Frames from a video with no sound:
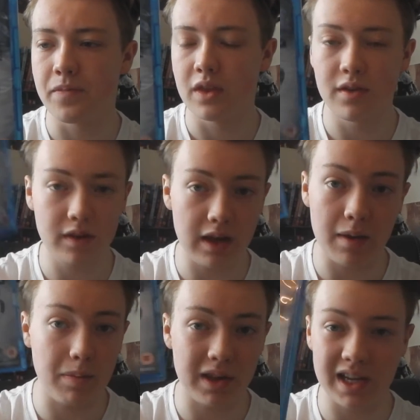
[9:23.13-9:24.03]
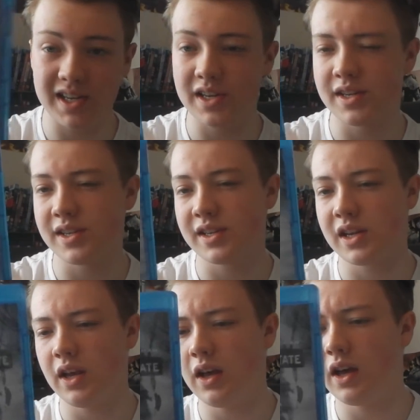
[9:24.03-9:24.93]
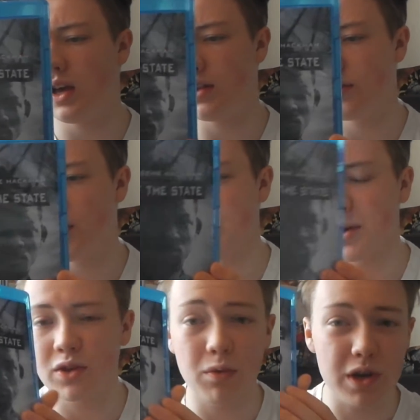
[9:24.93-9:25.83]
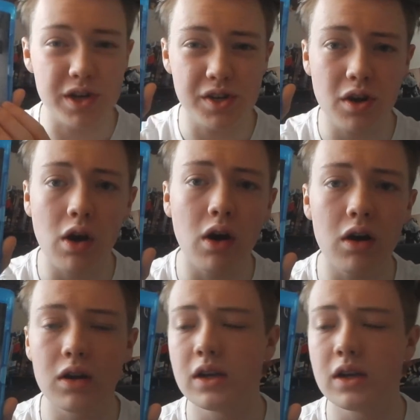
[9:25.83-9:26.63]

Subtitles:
So yeah, but this is directed by Tony Scott.